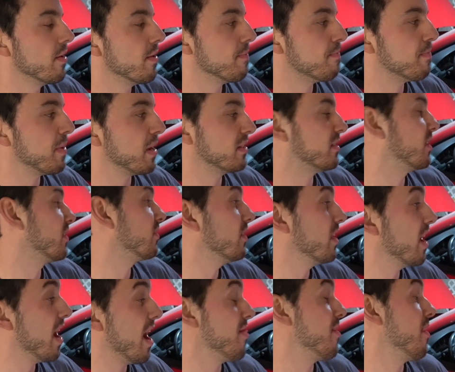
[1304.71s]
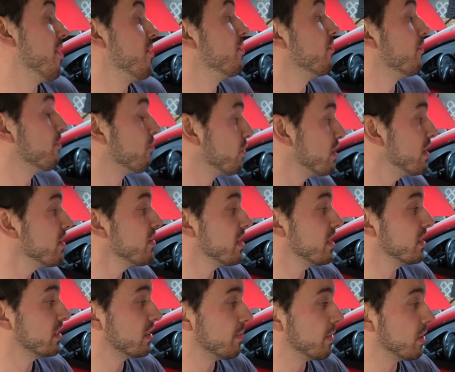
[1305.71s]
basically, and then the rear
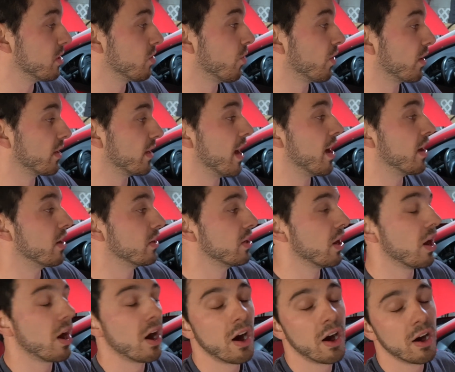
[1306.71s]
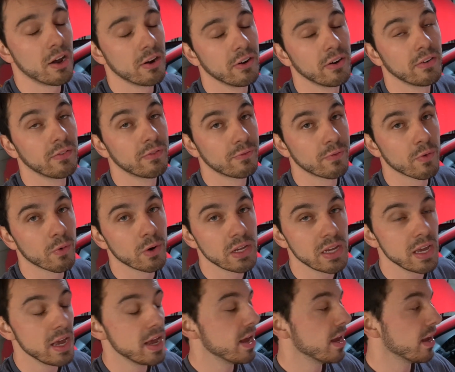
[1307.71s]
needs to be torqued down to
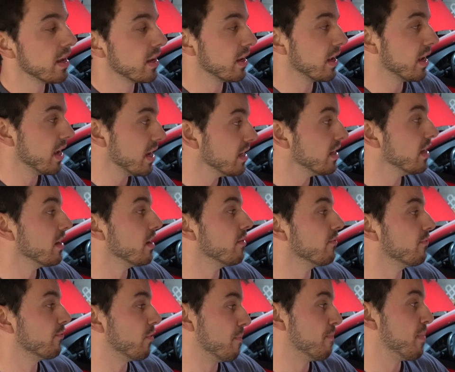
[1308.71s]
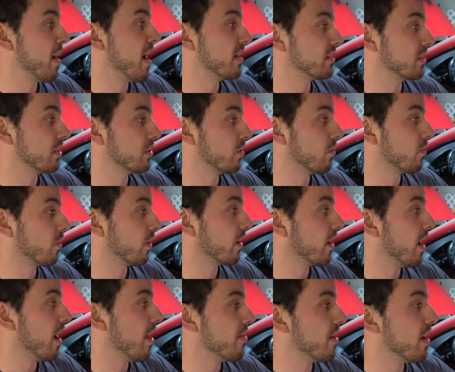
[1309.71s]
148 foot-pounds of torque,
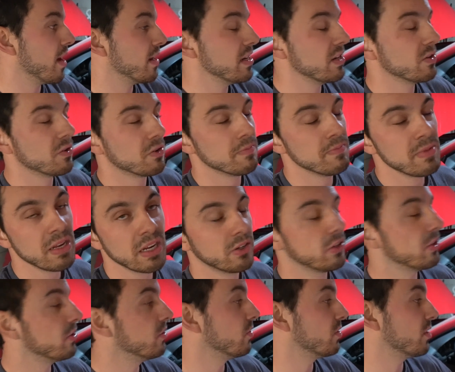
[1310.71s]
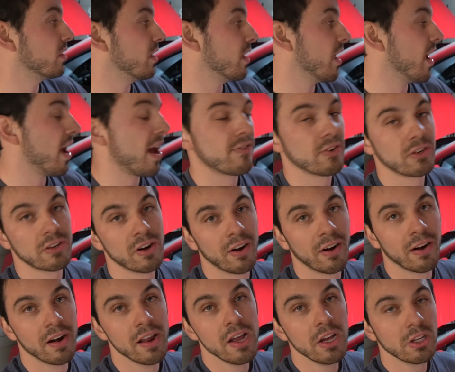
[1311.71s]
and then I need to immediately loosen it half a
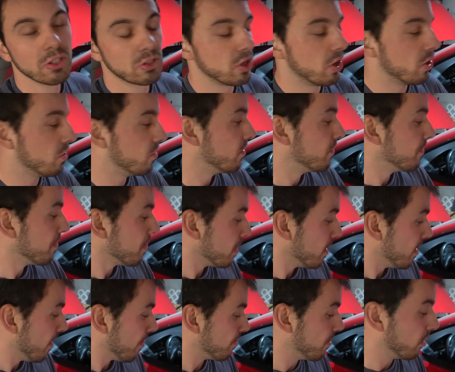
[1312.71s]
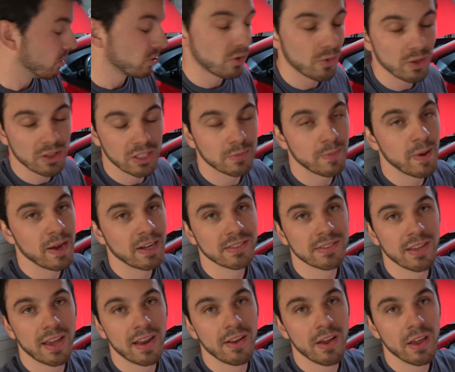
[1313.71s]
turn. So those are what the specs
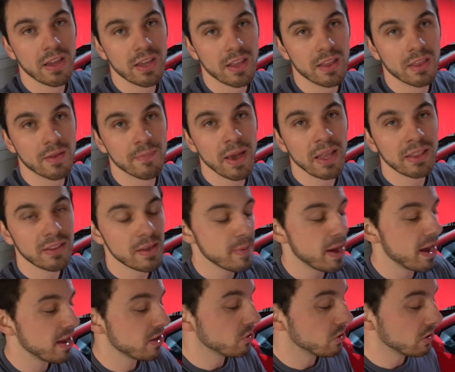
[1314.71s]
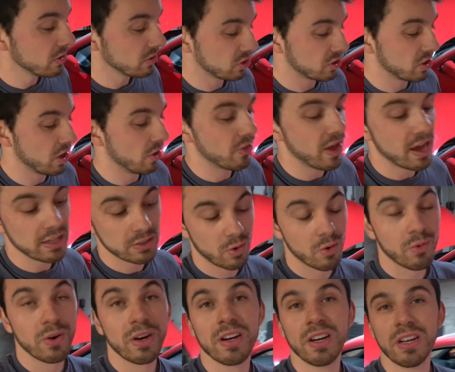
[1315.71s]
said in the Bentley manual, so that's what
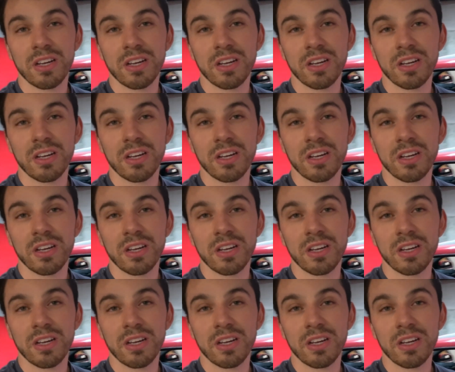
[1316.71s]
we're gonna